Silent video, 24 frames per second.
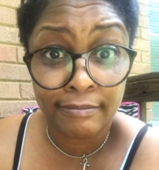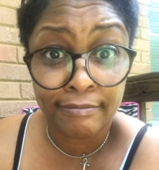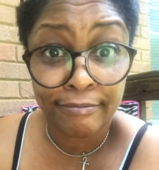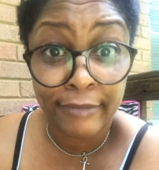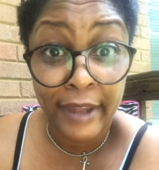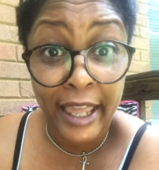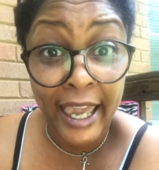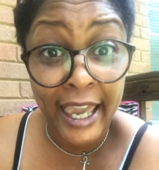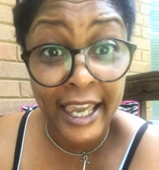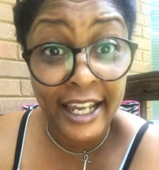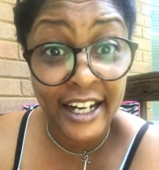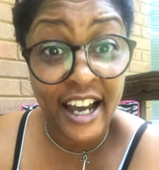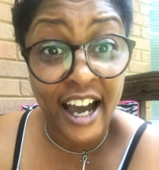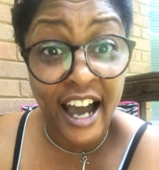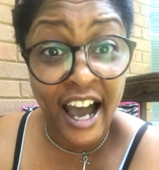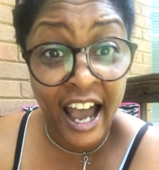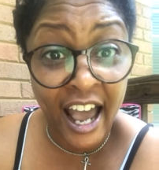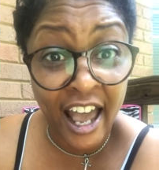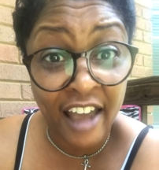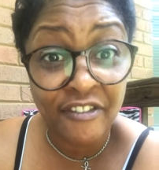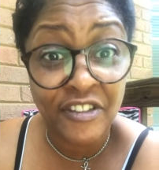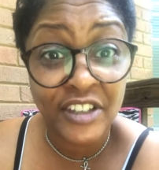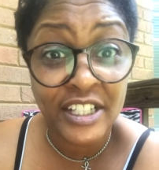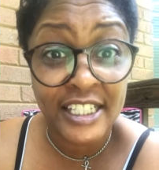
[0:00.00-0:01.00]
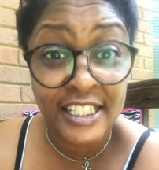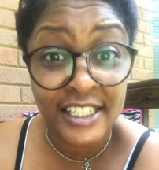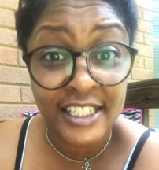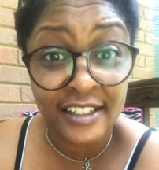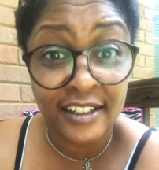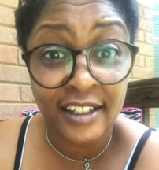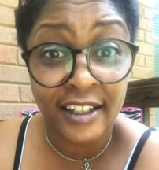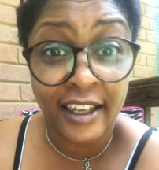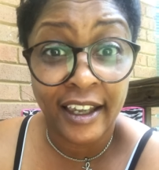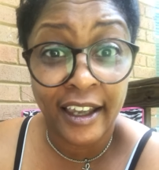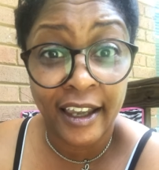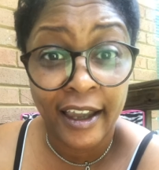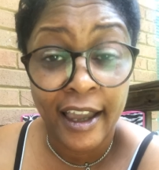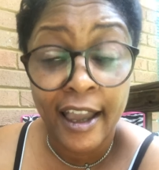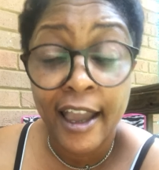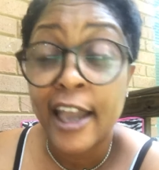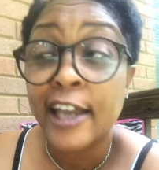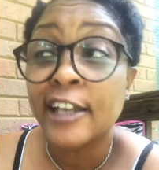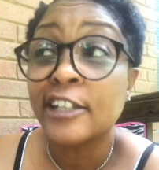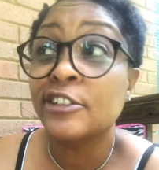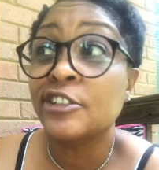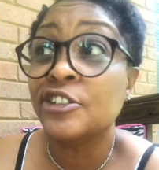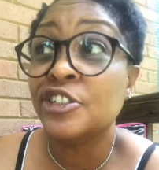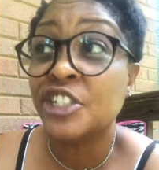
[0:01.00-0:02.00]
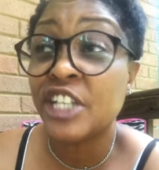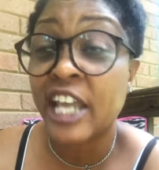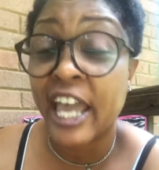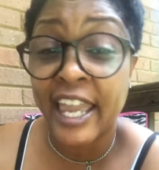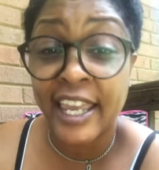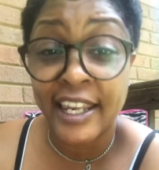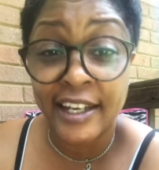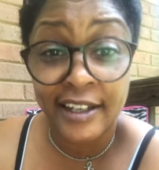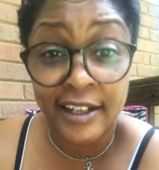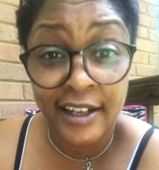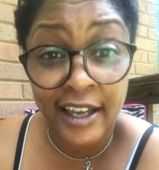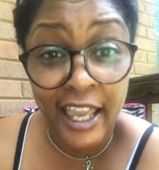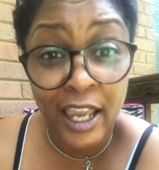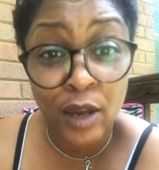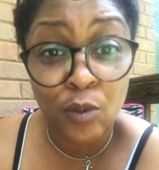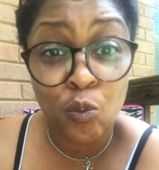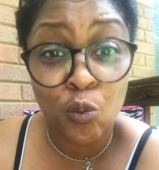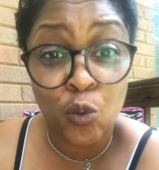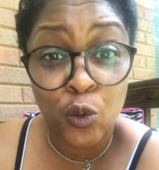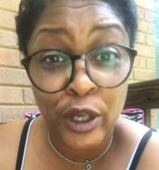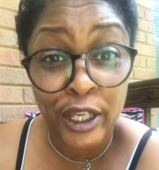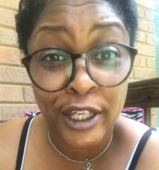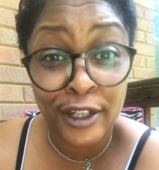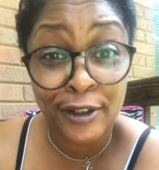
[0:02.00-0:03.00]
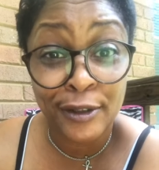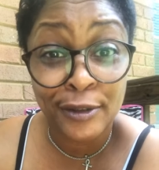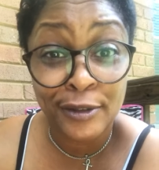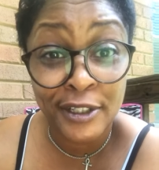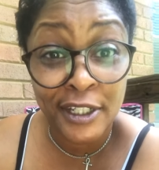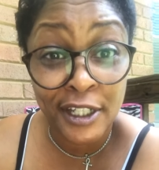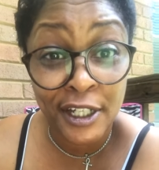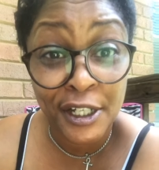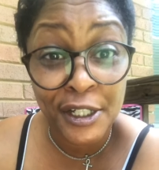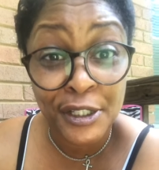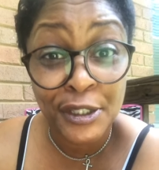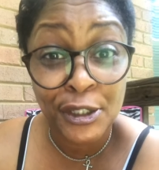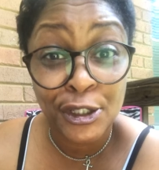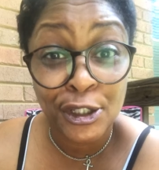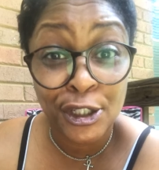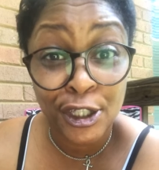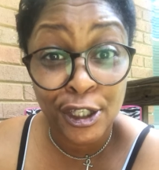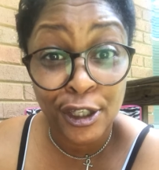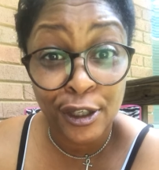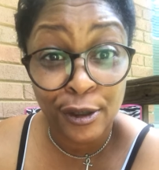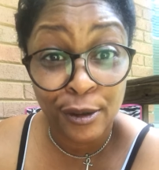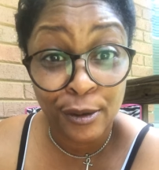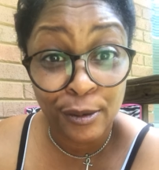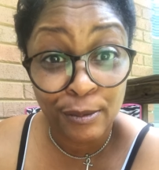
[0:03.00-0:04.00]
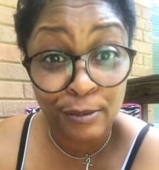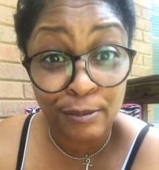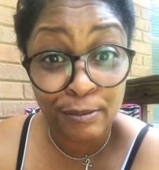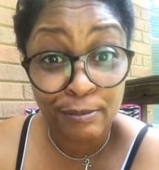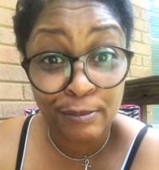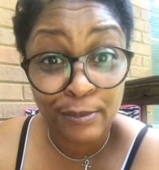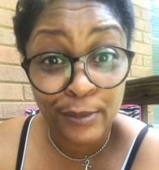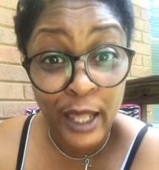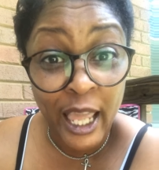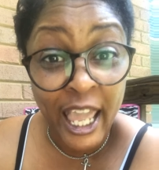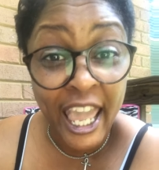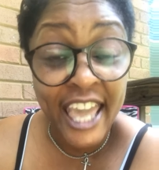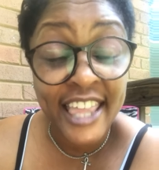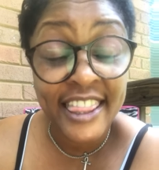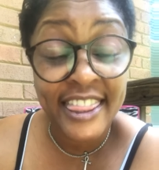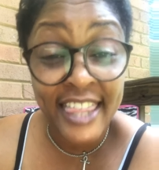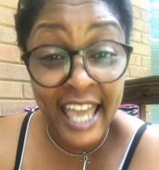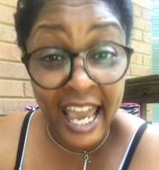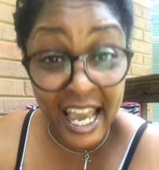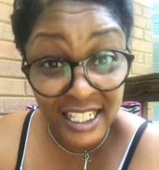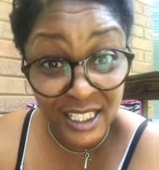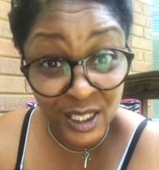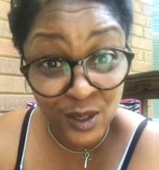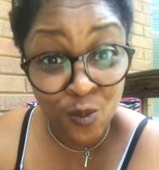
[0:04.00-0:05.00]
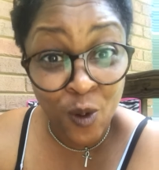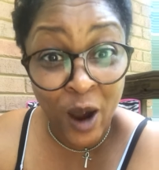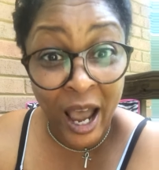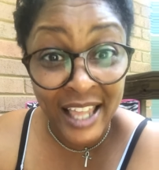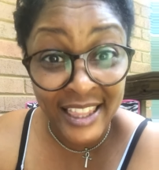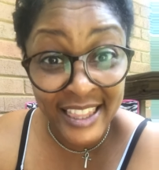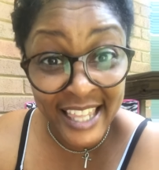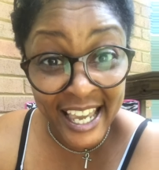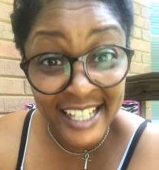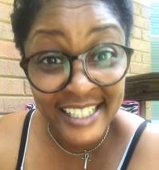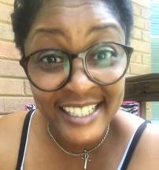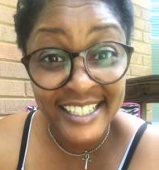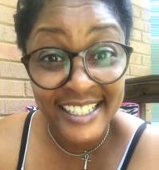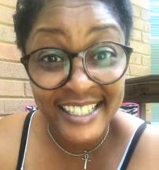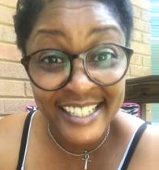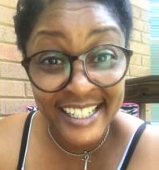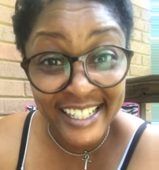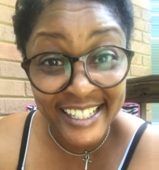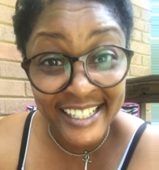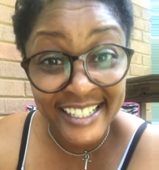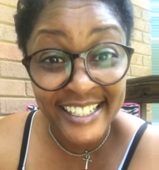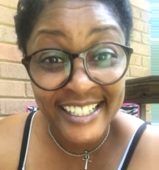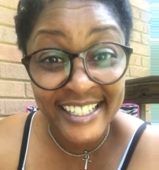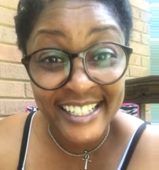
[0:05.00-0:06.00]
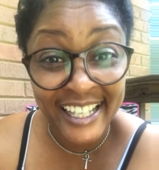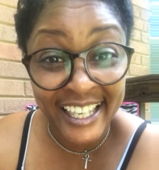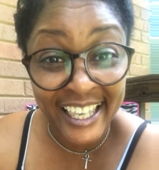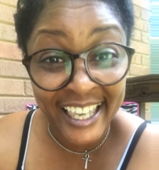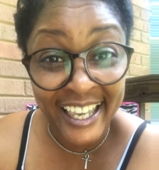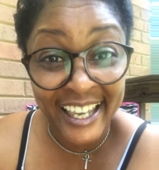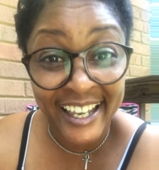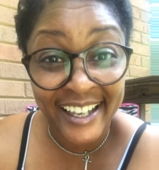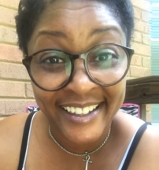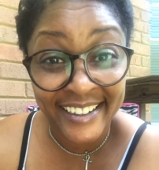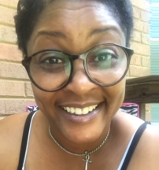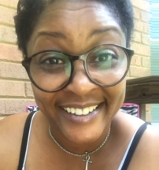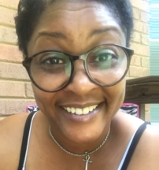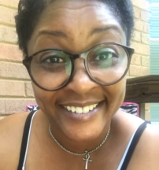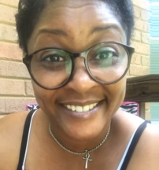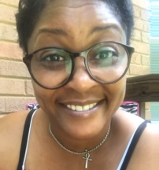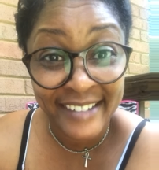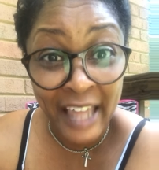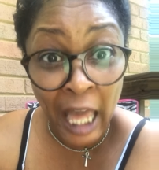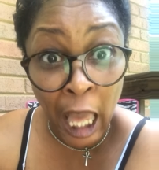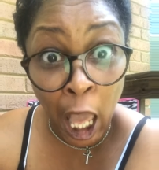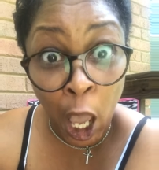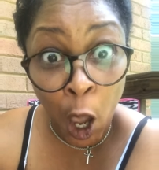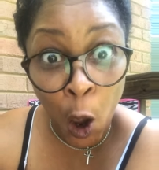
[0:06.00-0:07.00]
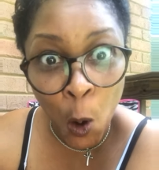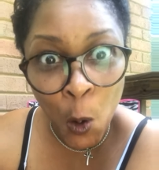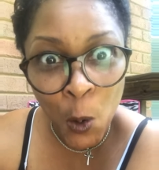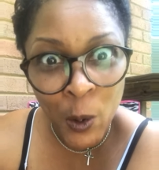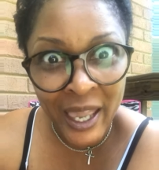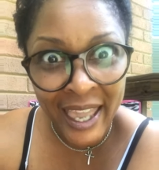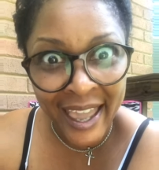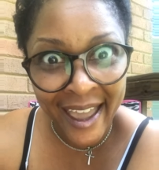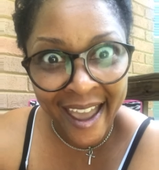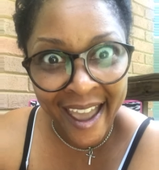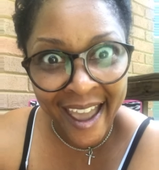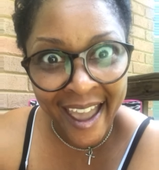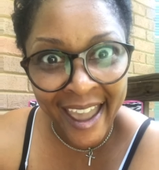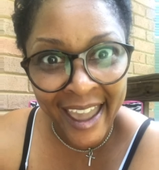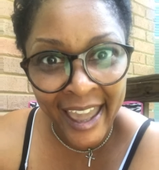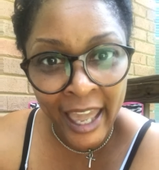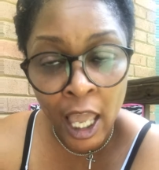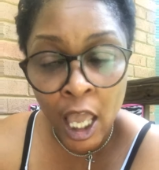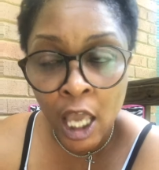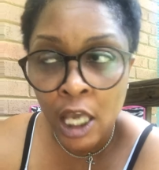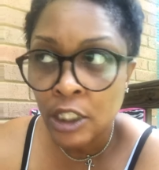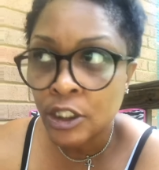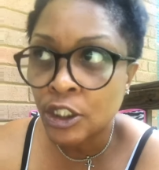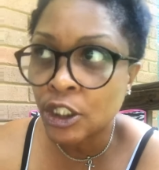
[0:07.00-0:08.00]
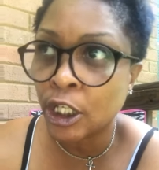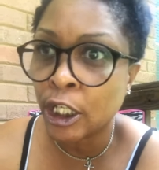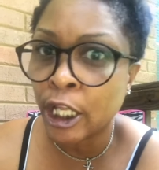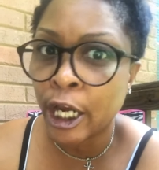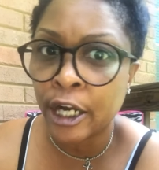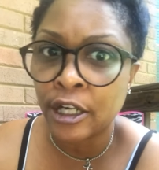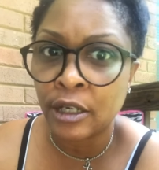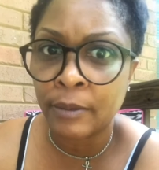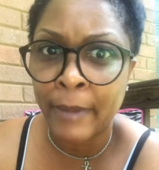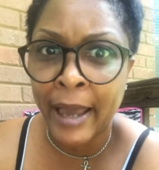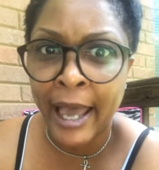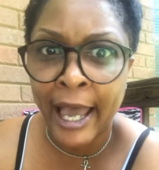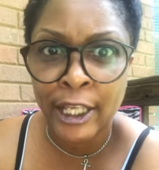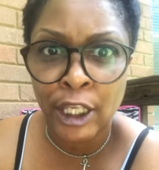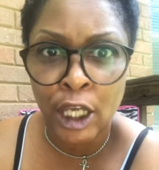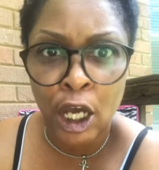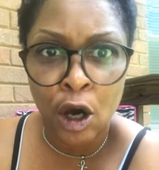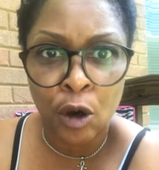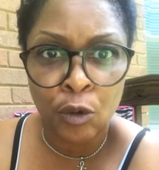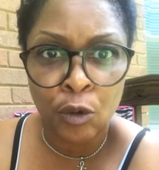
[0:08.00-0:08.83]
And obviously, Jada and Will does too. That's why they still together. Okay? So learn to mind your own